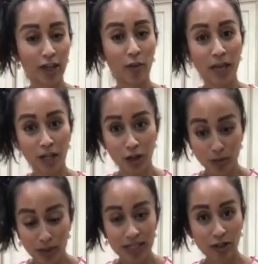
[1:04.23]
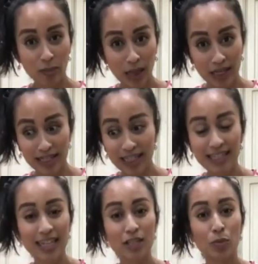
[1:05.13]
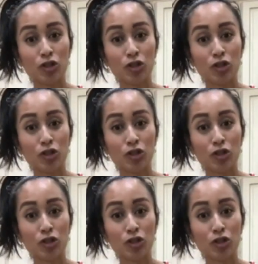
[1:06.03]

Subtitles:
omega-3s and omega-6s,